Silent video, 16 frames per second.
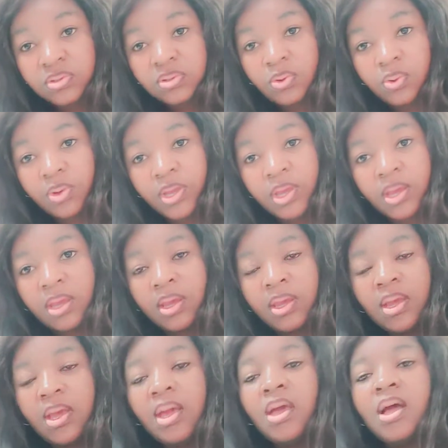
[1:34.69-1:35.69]
Okay,
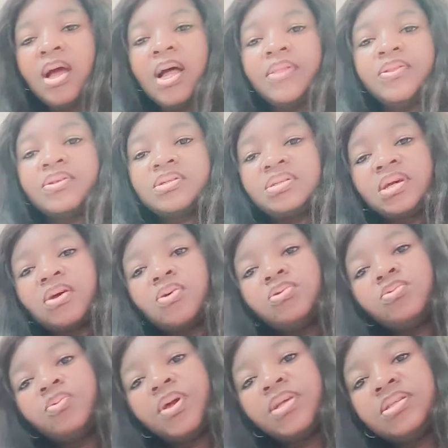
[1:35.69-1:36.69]
and the
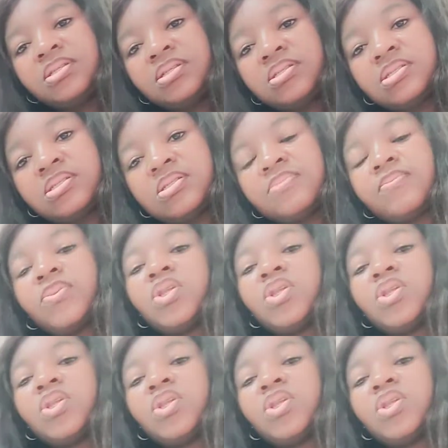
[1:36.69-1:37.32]
second way is this: